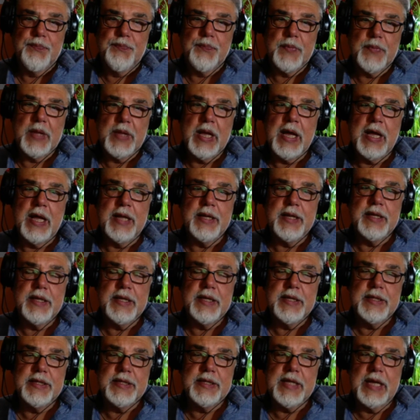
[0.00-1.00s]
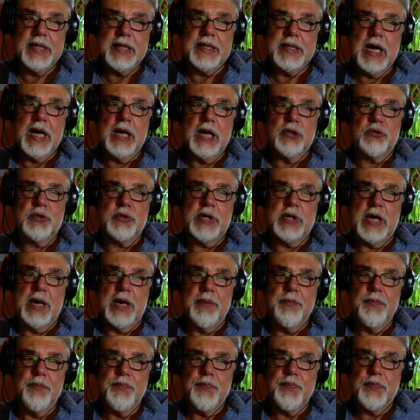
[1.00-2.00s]
And in that outcome,
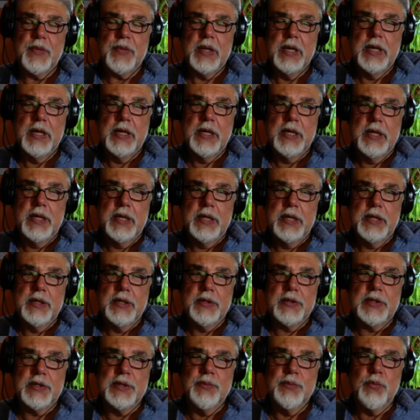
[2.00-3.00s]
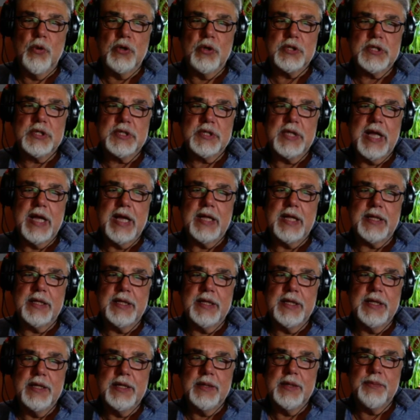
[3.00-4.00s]
the most
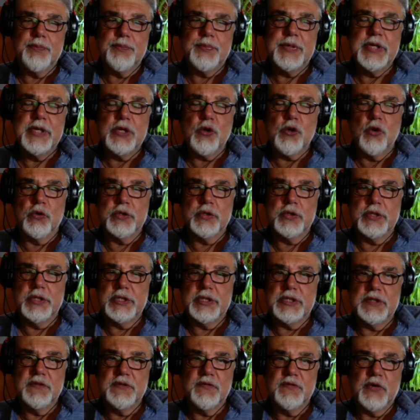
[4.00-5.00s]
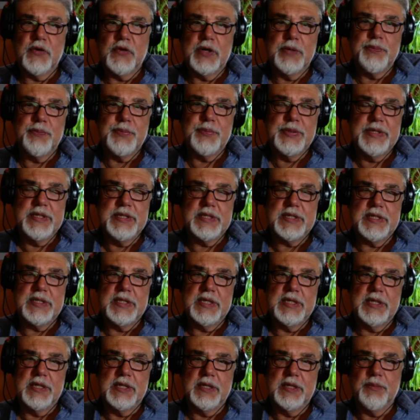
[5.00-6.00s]
likely precondition for a peace
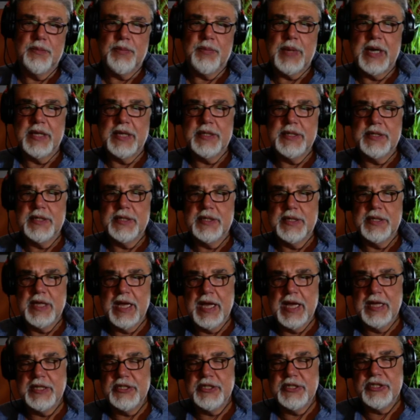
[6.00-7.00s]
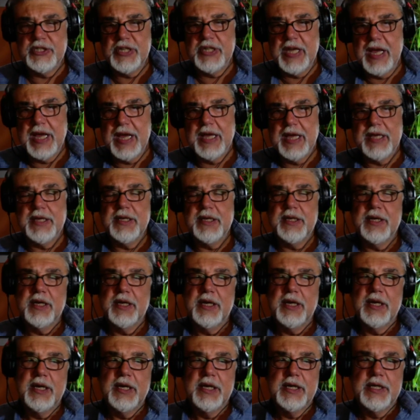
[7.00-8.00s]
deal by the NGA
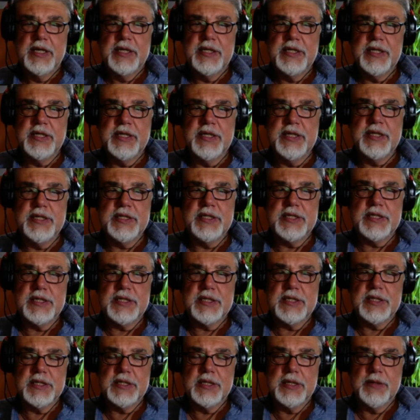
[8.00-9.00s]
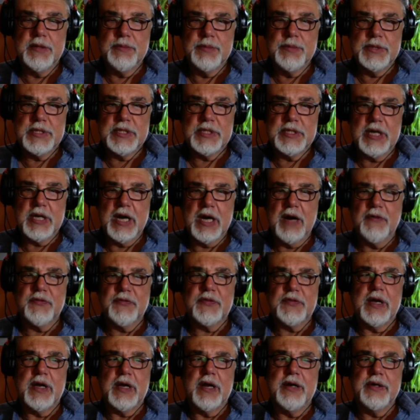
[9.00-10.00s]
is Mr.
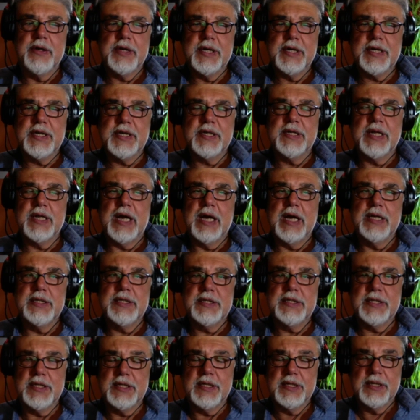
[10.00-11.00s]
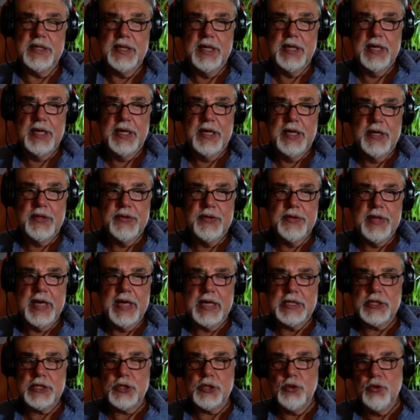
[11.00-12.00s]
Haftar recognizing the
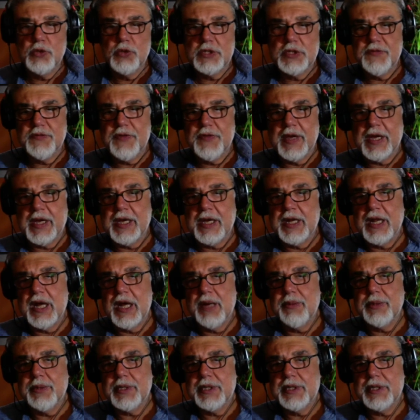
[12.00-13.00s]
exclusive economic